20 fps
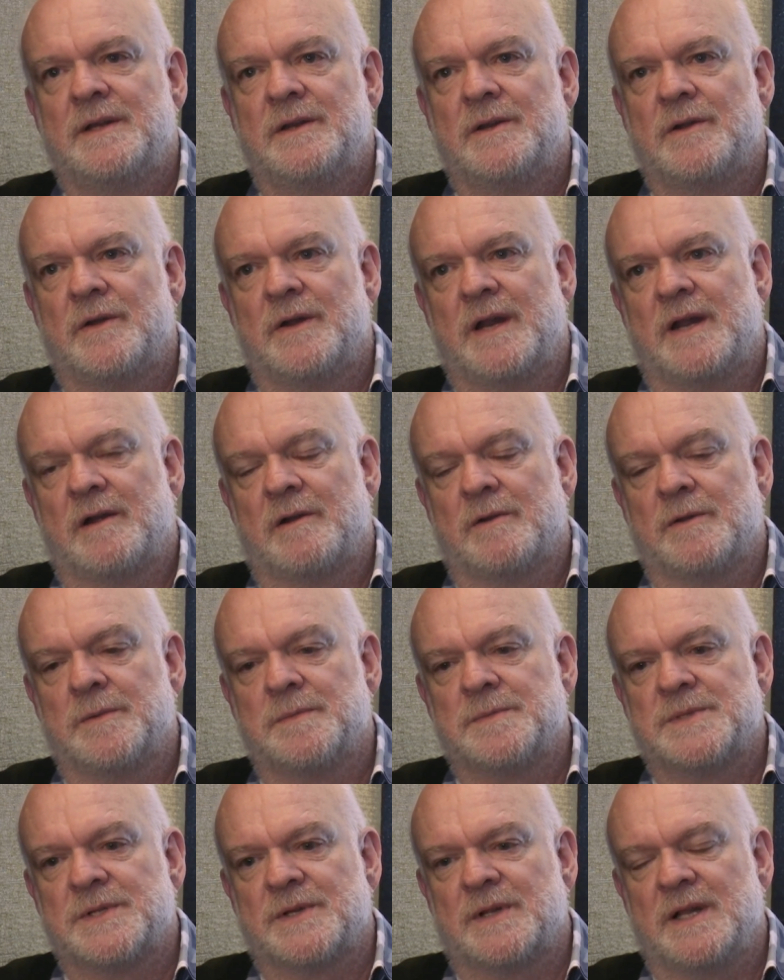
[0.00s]
known
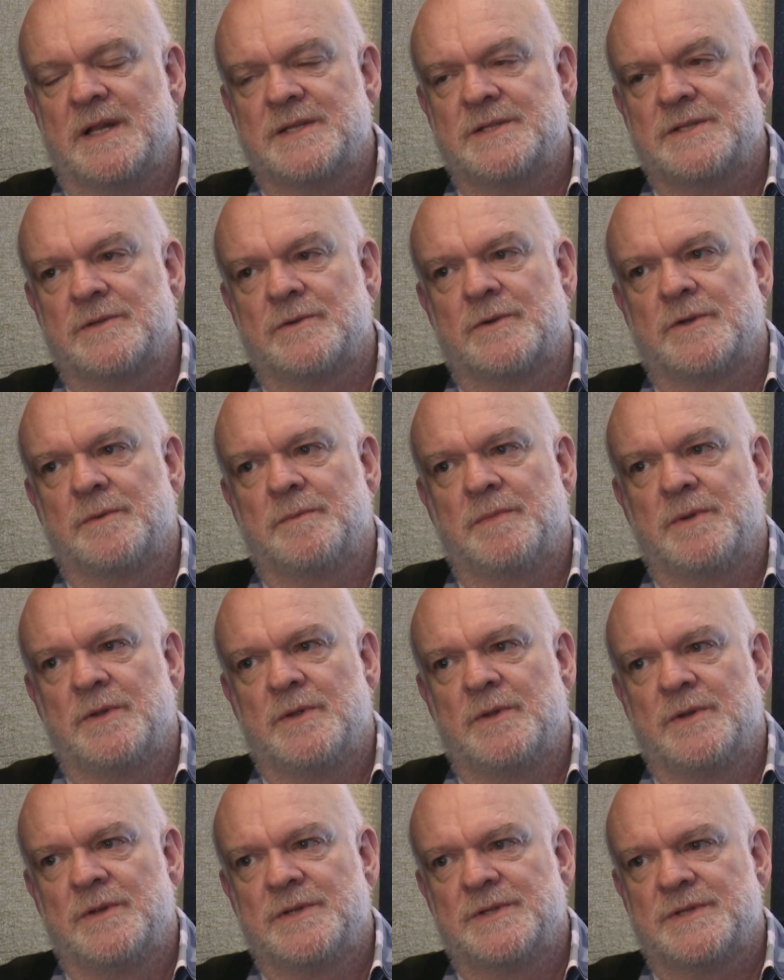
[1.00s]
algorithms on classical
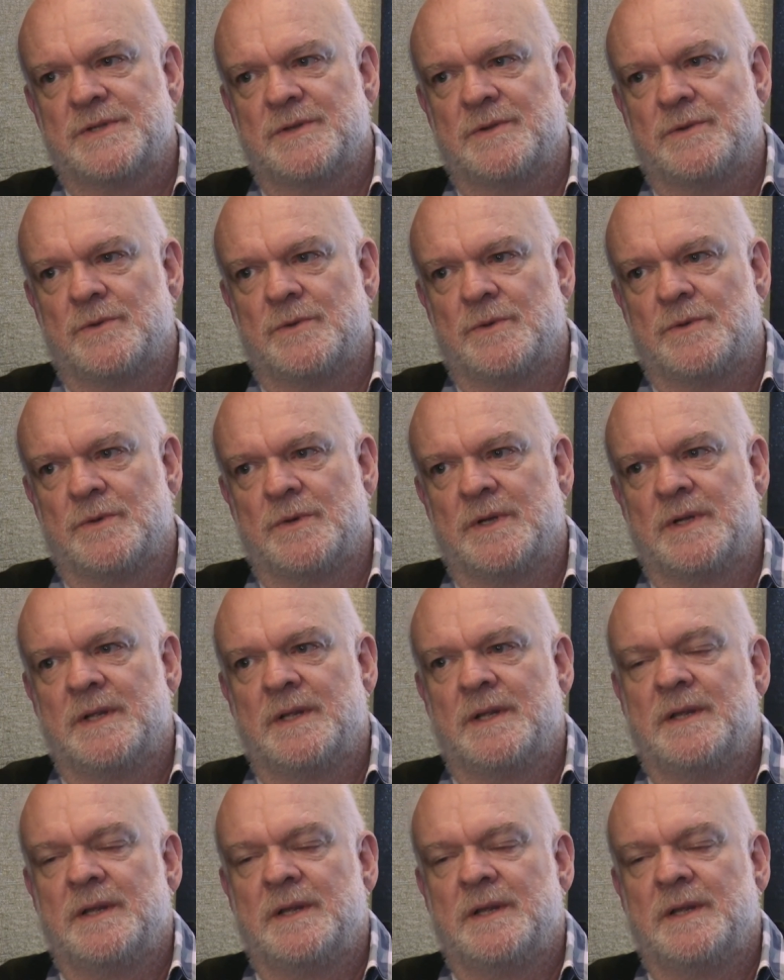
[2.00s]
computers or